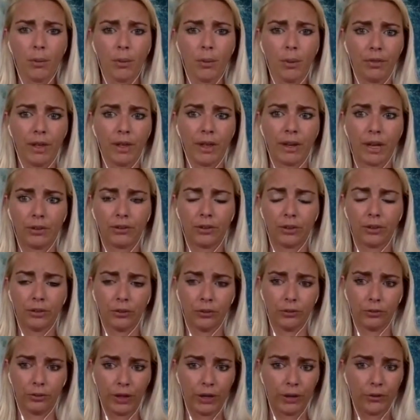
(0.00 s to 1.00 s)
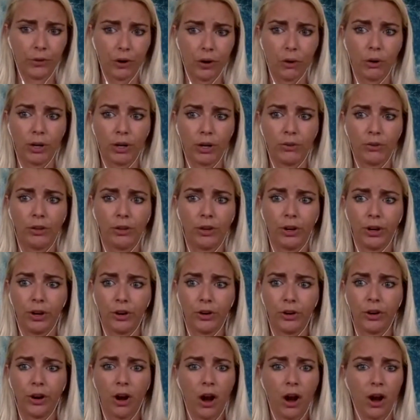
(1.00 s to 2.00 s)
They grow
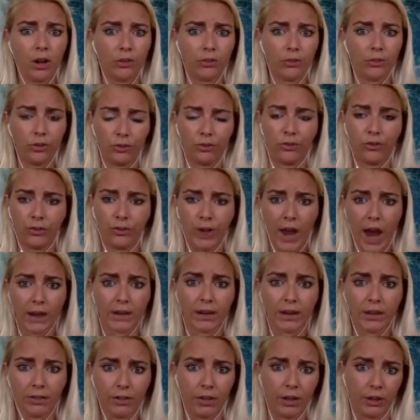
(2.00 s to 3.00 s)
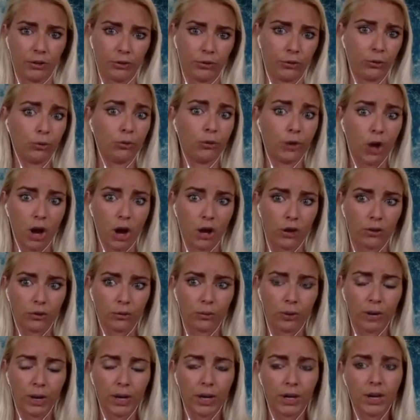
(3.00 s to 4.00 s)
easier on just stagnant things. So docks,
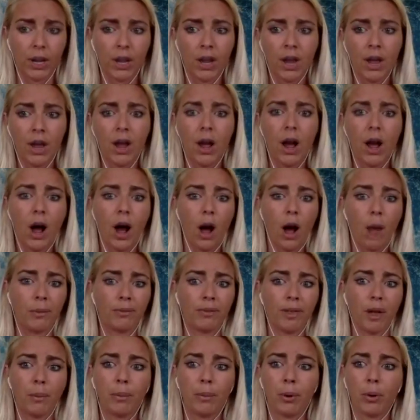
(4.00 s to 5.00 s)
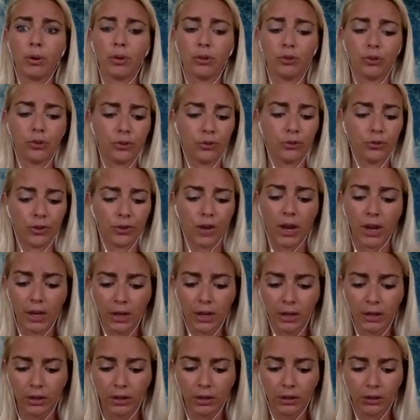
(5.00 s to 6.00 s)
right? If that boat is just
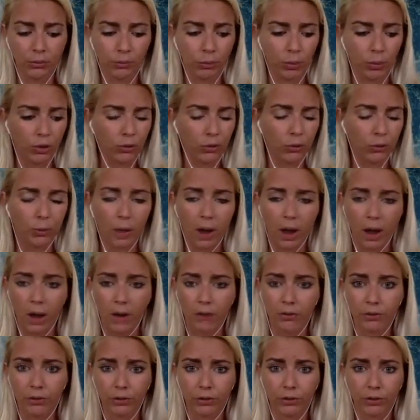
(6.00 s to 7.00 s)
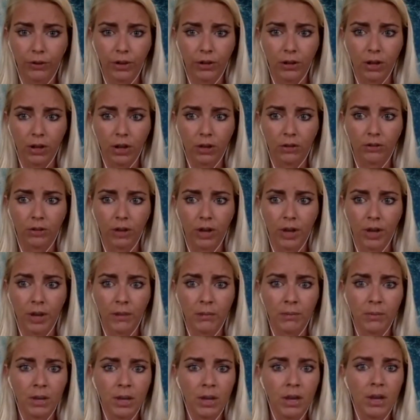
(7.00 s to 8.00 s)
staying in one spot for a very long
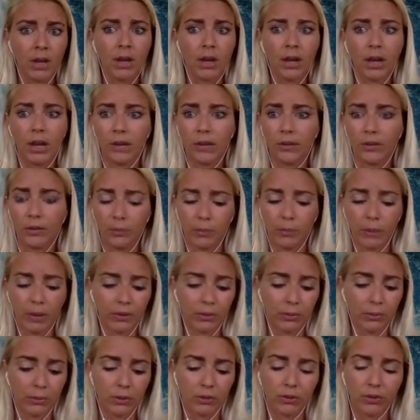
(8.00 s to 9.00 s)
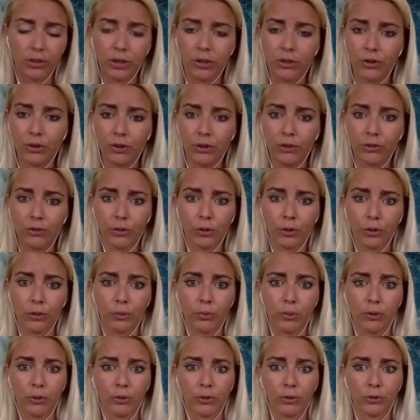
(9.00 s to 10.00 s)
time, it makes it much easier for those
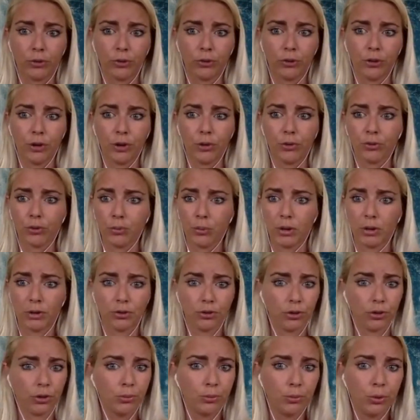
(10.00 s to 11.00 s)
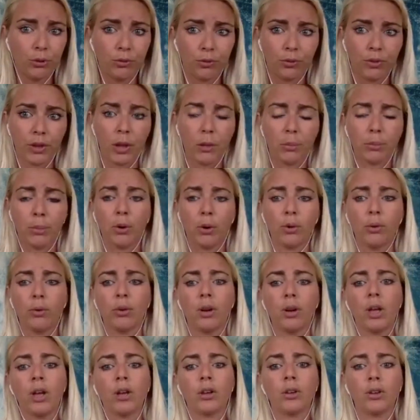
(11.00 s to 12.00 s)
mussels to grow. So make sure you're moving that
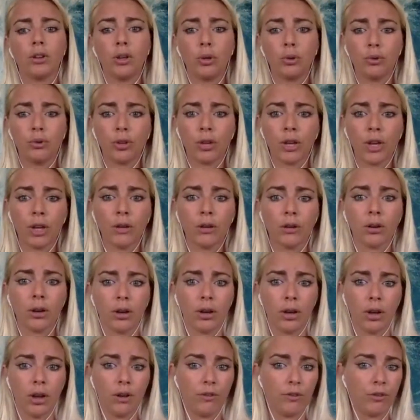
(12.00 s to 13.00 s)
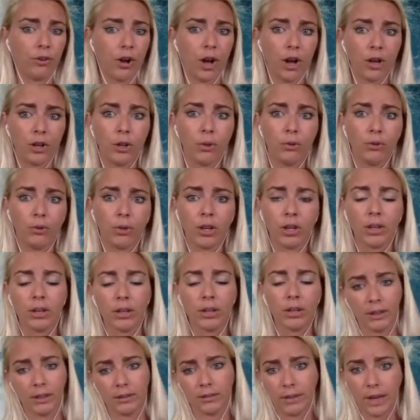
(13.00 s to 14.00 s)
boat, using it. If you're not using it,
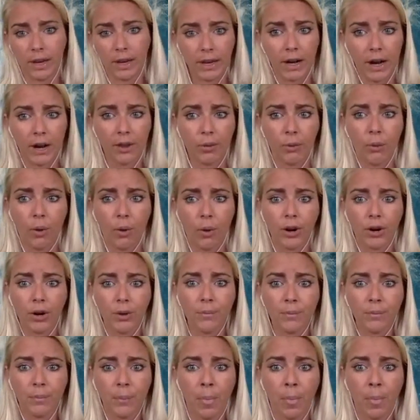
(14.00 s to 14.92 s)
take it out of the water.